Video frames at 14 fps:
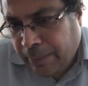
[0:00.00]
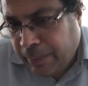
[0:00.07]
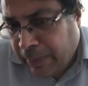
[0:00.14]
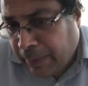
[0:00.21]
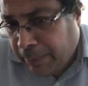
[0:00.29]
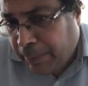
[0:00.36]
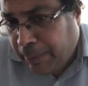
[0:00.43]

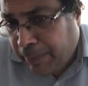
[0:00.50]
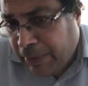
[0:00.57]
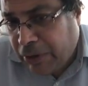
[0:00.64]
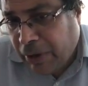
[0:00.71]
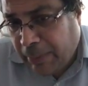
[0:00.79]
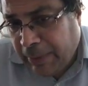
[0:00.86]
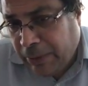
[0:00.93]
The
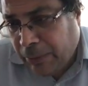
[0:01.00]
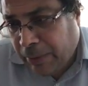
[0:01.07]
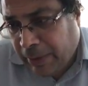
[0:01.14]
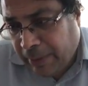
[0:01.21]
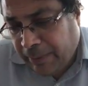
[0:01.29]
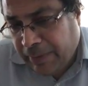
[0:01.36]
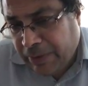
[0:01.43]
Michami
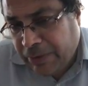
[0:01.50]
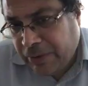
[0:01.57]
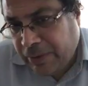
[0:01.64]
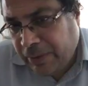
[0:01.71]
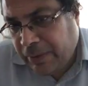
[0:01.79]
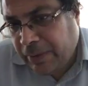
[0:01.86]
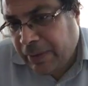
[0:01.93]
Dukkaram,
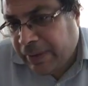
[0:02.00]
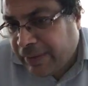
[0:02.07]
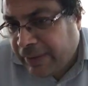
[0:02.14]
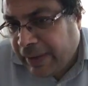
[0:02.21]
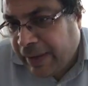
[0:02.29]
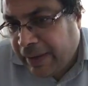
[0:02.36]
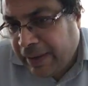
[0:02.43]
which is
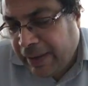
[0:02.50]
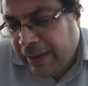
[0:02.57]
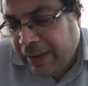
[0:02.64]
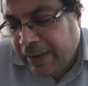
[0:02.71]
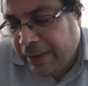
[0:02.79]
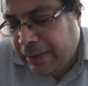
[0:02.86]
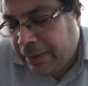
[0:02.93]
there
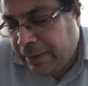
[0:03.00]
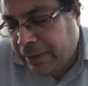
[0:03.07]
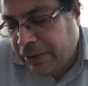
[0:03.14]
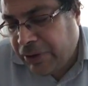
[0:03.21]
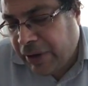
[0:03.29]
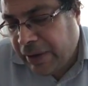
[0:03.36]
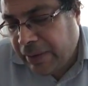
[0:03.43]
inherent in
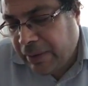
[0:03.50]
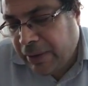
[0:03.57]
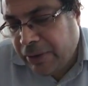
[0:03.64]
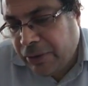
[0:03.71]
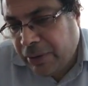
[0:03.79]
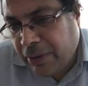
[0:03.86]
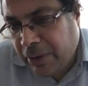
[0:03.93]
the Jain
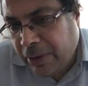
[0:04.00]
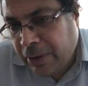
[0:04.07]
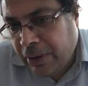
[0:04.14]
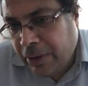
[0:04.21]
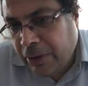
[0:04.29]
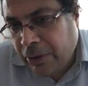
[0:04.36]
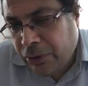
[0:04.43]
religion,
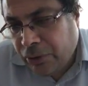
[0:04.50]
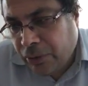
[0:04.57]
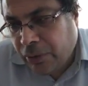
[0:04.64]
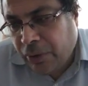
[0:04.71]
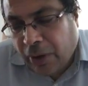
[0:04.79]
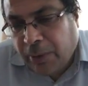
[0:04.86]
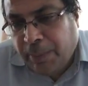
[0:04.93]

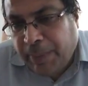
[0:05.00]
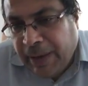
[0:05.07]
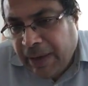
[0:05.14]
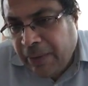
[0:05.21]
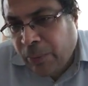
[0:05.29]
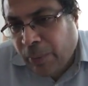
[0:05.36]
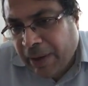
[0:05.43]
should not
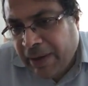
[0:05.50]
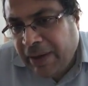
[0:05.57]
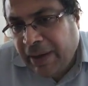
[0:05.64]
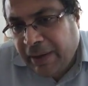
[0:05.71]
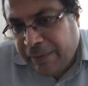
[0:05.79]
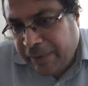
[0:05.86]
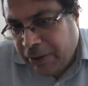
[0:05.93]
be one
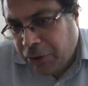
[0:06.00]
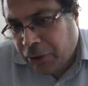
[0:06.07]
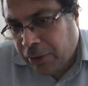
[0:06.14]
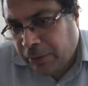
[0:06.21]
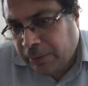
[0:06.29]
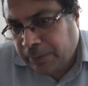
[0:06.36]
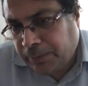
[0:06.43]
day
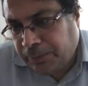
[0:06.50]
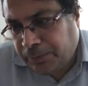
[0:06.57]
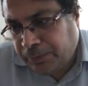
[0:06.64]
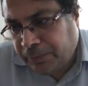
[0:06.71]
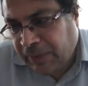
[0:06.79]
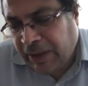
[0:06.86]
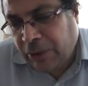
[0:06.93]
feature.
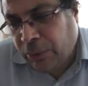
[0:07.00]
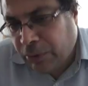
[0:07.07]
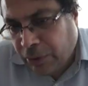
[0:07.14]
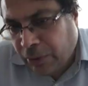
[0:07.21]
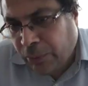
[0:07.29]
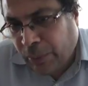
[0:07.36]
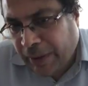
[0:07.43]
They do it
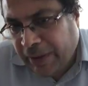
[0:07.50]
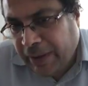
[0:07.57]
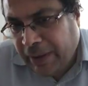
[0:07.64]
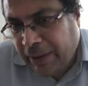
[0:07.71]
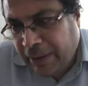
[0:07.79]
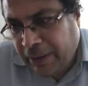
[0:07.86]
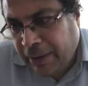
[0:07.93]
on one
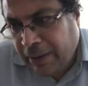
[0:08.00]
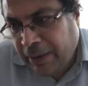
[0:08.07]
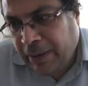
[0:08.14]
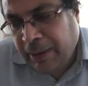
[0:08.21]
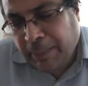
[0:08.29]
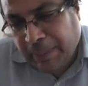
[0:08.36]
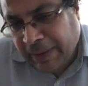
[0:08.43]
day,
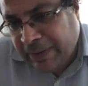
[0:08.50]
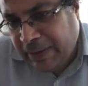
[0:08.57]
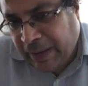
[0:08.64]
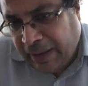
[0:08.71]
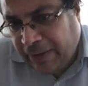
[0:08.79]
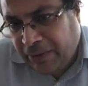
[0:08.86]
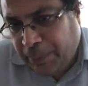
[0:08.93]
but
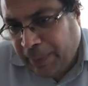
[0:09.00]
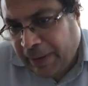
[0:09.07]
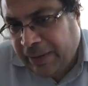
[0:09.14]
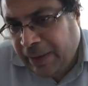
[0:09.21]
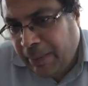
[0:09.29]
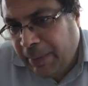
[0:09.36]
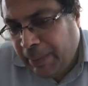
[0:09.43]
I
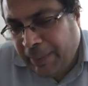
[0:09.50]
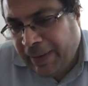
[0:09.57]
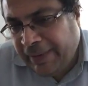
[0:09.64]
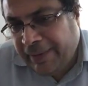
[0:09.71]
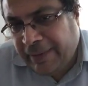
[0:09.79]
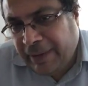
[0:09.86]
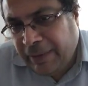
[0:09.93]
respect them
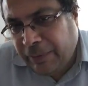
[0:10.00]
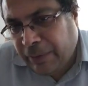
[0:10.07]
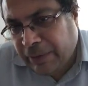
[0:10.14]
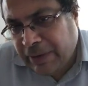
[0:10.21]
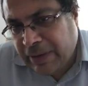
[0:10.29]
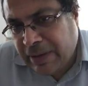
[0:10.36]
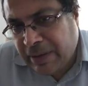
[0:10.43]
immensely
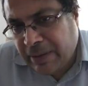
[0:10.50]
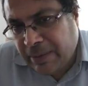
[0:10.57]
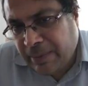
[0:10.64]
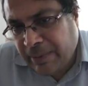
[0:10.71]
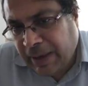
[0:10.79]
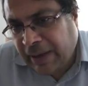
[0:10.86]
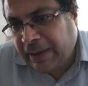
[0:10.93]
for this,
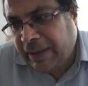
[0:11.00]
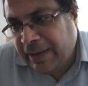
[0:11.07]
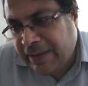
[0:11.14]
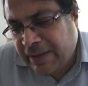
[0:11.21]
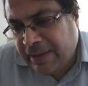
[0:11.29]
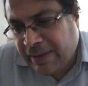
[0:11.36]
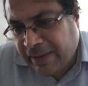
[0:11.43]
at
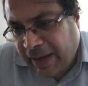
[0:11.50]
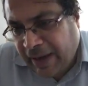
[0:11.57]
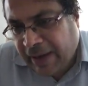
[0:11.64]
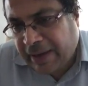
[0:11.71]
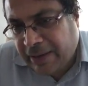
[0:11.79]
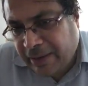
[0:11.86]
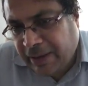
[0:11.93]
least this
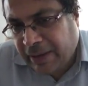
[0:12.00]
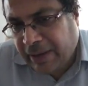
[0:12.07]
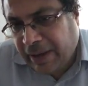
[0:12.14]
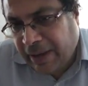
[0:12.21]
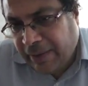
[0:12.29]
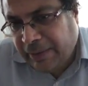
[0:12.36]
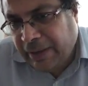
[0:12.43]
act, that
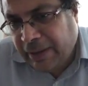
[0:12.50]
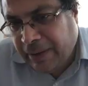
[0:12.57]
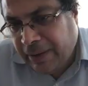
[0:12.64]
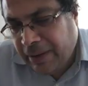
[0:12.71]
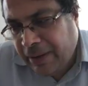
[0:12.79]
they have the